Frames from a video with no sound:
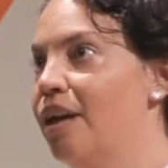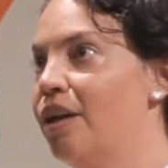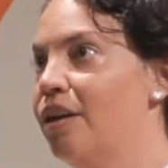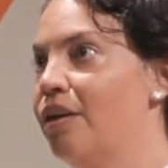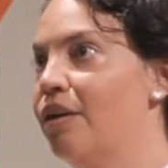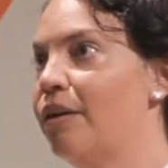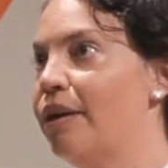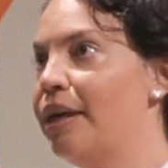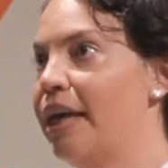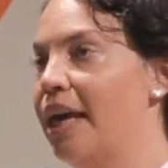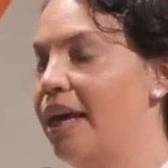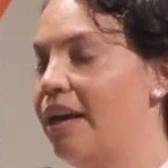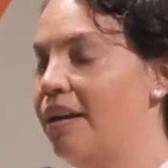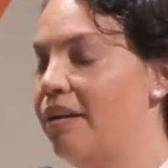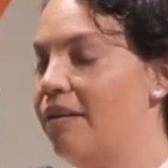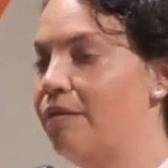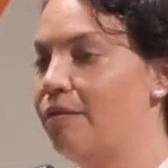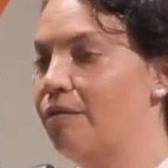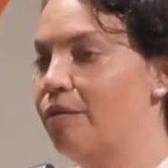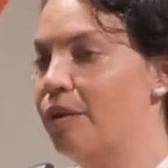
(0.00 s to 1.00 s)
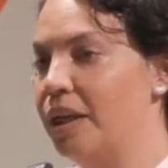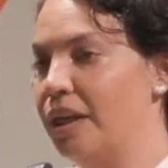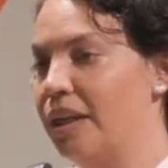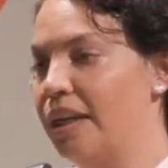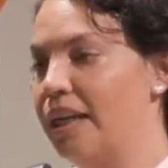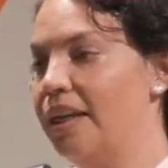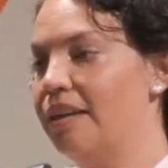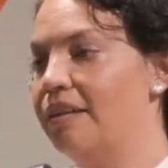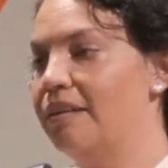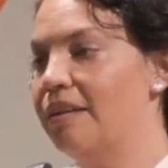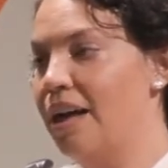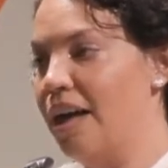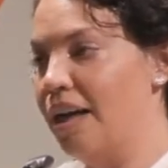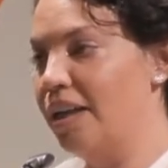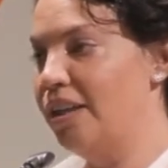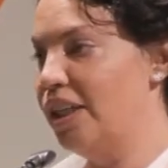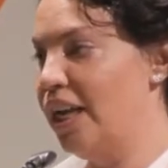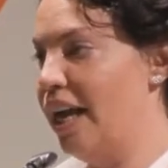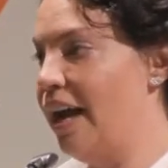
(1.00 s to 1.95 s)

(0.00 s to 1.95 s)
you know can really touch